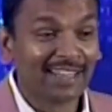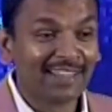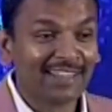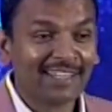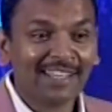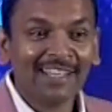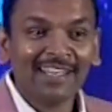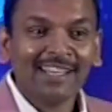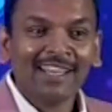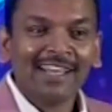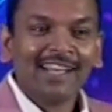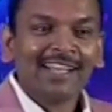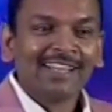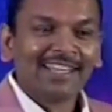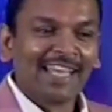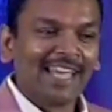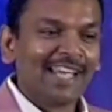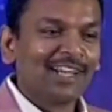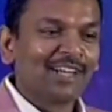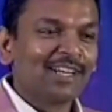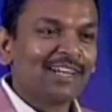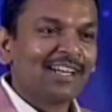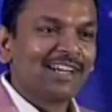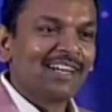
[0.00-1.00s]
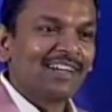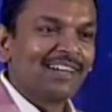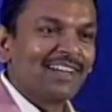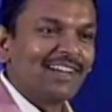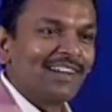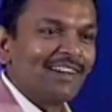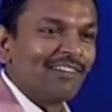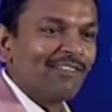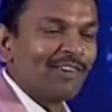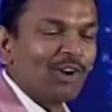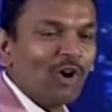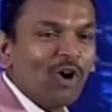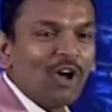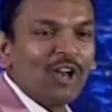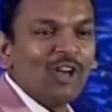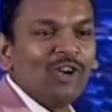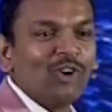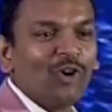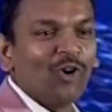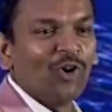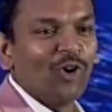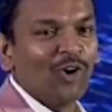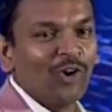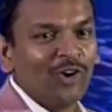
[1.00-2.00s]
But I think we
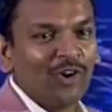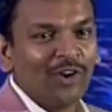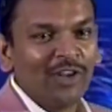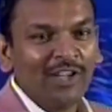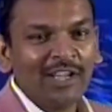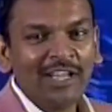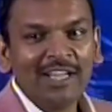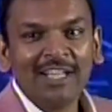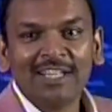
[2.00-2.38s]
all know